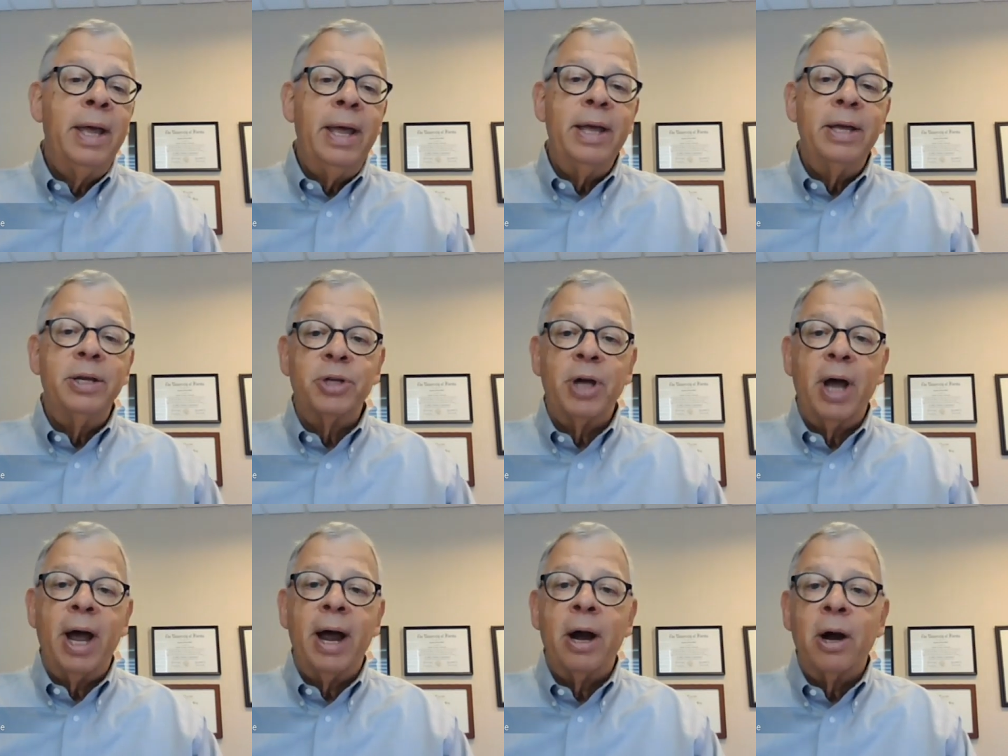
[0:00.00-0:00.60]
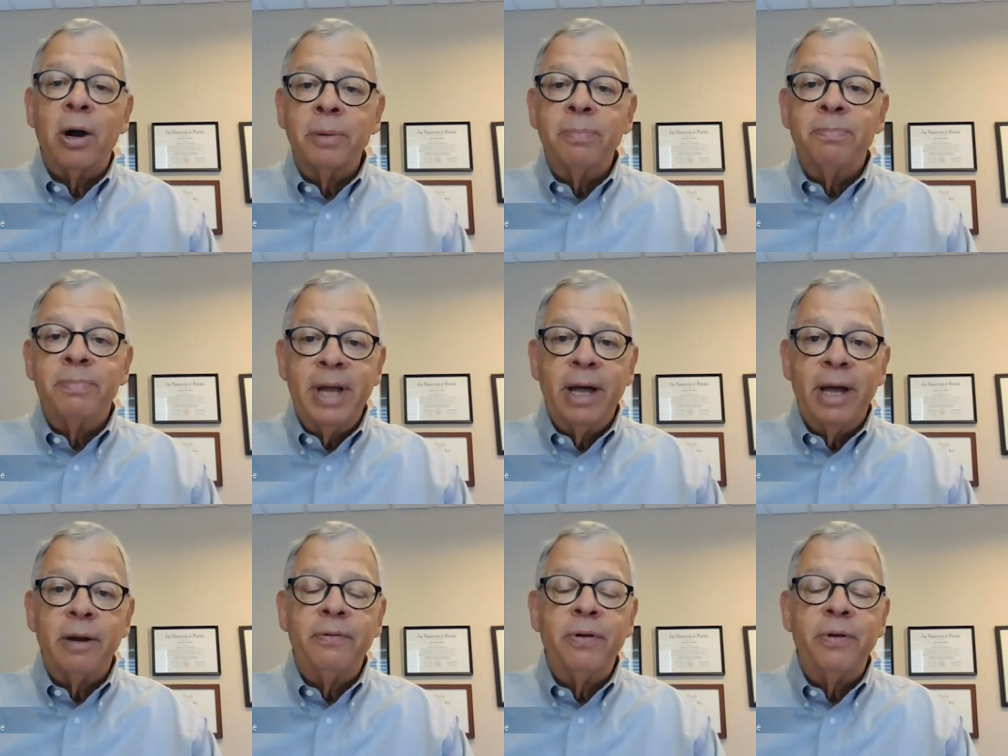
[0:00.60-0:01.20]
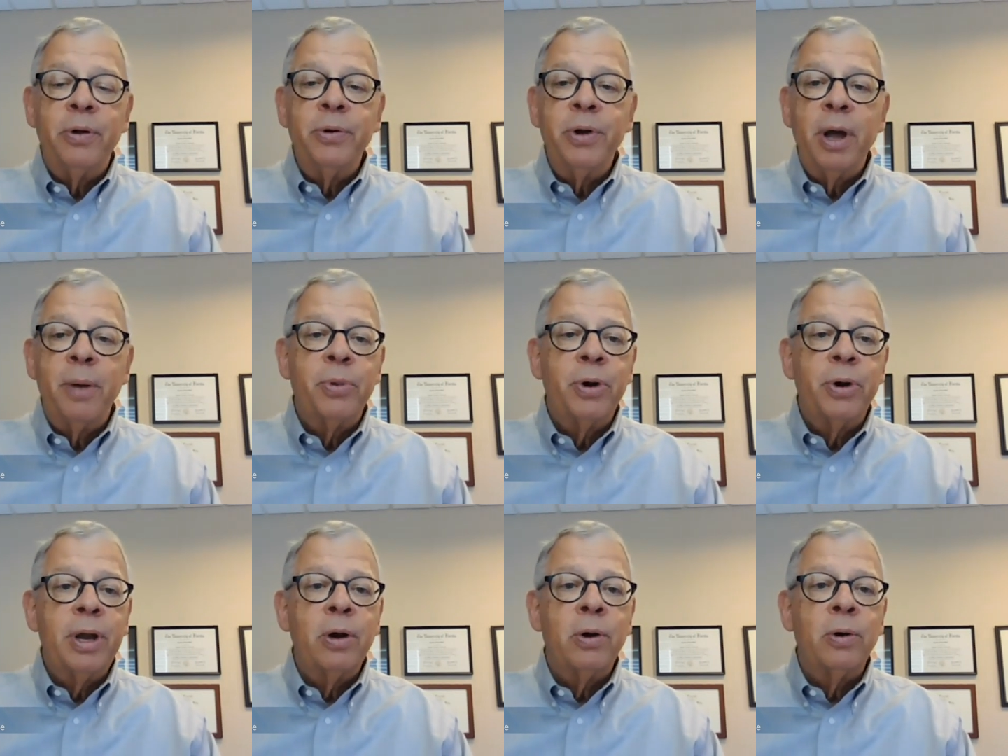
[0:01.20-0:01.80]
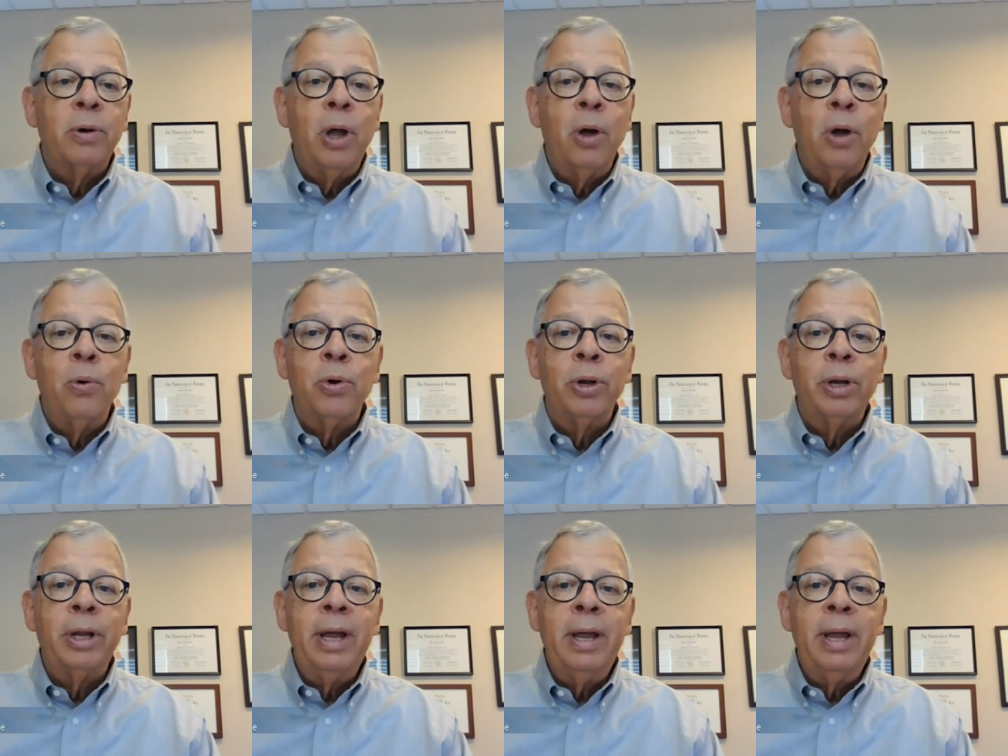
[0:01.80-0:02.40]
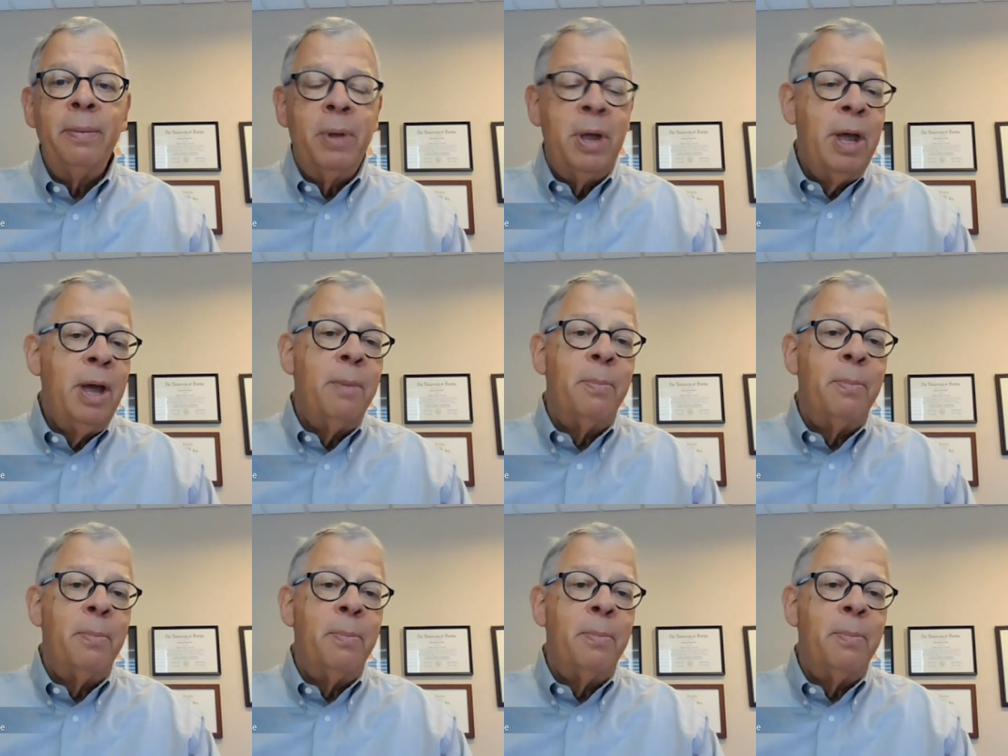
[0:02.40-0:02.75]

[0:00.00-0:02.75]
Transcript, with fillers: is our telephone number here locally.